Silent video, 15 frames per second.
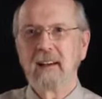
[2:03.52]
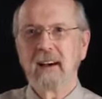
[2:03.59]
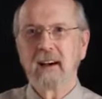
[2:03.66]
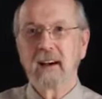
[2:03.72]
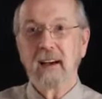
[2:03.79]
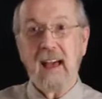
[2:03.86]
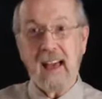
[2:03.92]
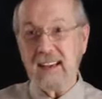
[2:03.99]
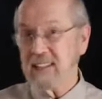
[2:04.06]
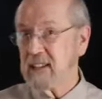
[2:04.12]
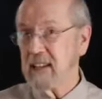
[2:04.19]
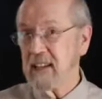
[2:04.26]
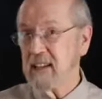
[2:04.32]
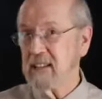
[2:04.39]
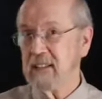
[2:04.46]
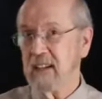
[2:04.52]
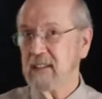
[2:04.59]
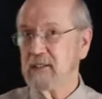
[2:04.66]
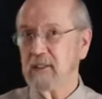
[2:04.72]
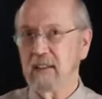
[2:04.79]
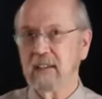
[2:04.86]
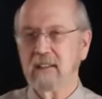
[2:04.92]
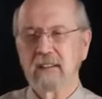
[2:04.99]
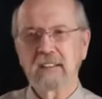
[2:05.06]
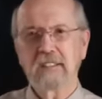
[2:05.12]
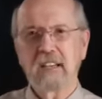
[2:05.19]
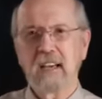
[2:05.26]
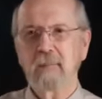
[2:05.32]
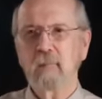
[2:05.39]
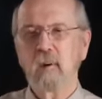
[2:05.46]
asking essentially the
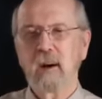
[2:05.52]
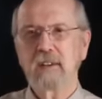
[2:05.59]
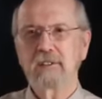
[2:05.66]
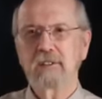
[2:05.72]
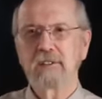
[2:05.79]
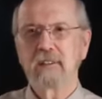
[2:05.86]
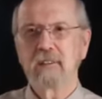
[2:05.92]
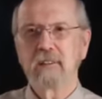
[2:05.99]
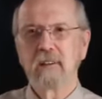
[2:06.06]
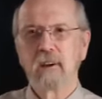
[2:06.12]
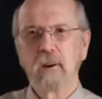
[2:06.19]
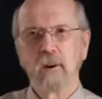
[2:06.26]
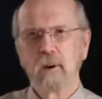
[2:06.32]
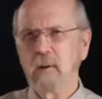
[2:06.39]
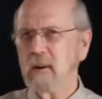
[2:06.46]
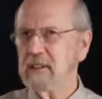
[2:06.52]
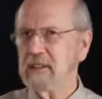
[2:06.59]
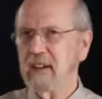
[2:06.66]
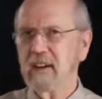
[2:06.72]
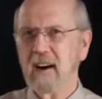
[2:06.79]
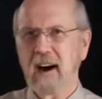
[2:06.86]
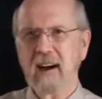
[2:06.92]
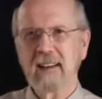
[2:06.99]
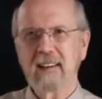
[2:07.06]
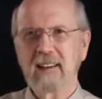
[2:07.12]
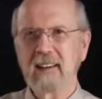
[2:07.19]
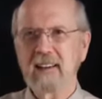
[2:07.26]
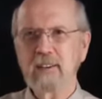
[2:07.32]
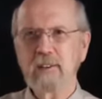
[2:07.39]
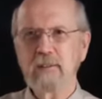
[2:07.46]
same question. Who is a God
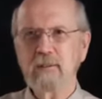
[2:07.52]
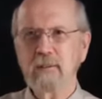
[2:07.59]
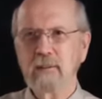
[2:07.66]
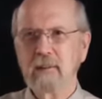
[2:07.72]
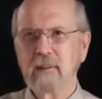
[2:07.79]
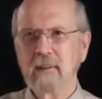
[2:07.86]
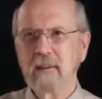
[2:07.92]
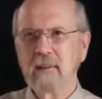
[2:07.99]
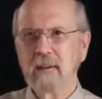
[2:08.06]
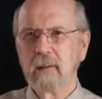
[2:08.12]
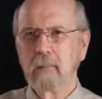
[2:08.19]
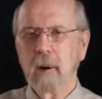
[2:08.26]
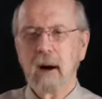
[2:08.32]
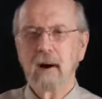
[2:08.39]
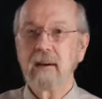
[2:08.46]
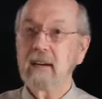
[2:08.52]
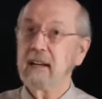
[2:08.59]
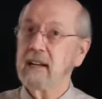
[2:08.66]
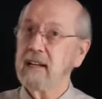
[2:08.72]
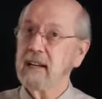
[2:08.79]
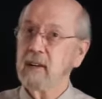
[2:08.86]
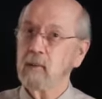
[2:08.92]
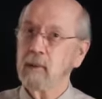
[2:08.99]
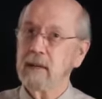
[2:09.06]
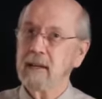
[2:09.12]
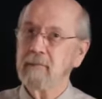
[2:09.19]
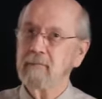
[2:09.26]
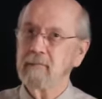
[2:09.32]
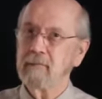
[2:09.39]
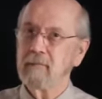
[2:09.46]
like you, pardoning
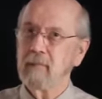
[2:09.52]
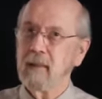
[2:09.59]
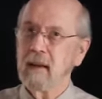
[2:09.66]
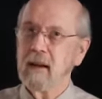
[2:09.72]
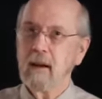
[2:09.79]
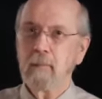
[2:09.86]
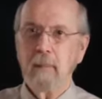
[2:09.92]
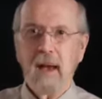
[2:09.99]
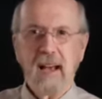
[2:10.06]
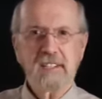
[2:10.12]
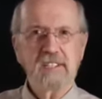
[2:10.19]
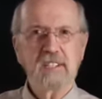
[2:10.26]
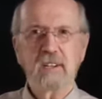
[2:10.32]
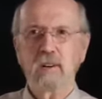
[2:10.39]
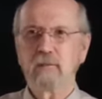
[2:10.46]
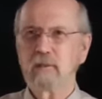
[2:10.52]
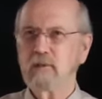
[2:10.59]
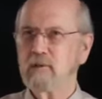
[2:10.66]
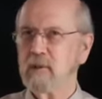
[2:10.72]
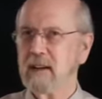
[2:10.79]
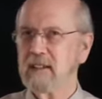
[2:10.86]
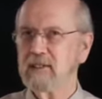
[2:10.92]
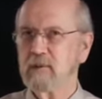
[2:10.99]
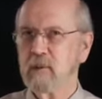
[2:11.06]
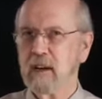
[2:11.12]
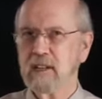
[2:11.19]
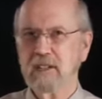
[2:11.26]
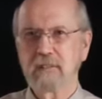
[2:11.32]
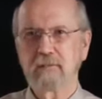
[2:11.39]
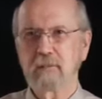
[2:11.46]
iniquity, passing over
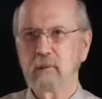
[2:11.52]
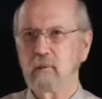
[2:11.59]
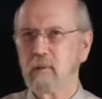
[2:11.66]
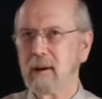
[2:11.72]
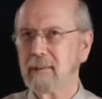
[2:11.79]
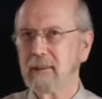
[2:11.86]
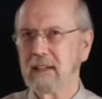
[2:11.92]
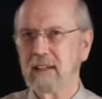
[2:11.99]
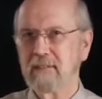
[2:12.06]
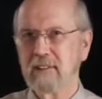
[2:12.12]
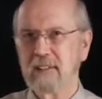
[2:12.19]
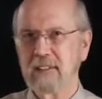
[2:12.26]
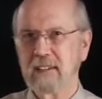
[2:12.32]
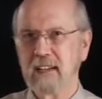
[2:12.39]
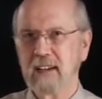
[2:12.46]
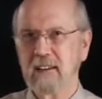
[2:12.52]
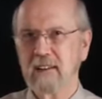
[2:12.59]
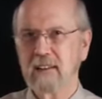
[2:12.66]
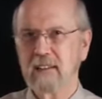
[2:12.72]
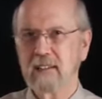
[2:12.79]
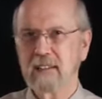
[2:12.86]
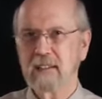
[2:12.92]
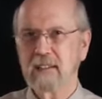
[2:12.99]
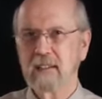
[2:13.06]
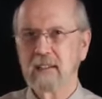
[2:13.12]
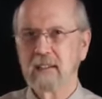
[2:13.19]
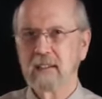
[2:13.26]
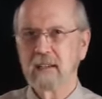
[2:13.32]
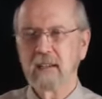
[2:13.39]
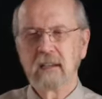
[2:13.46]
transgression for the remnant of his inheritance?
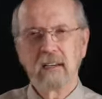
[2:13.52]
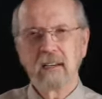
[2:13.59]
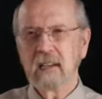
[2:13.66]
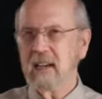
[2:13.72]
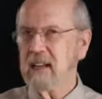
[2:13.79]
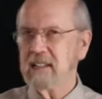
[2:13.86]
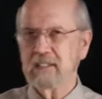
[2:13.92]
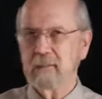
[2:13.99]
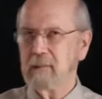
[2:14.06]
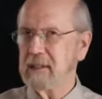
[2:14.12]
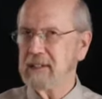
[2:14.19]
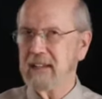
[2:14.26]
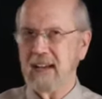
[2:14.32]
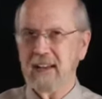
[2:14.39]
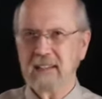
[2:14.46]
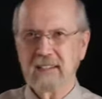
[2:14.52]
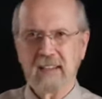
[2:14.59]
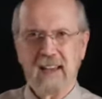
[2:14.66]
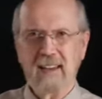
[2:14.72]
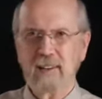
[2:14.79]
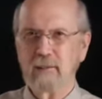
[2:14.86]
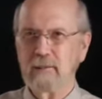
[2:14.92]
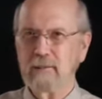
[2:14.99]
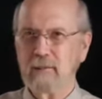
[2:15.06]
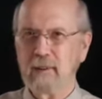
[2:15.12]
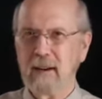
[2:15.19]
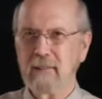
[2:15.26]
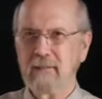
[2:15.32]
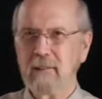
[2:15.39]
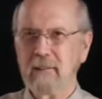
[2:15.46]
He doesn't retain his anger
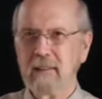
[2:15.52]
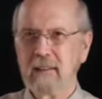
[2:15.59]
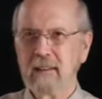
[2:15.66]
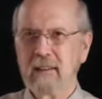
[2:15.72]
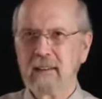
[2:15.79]
forever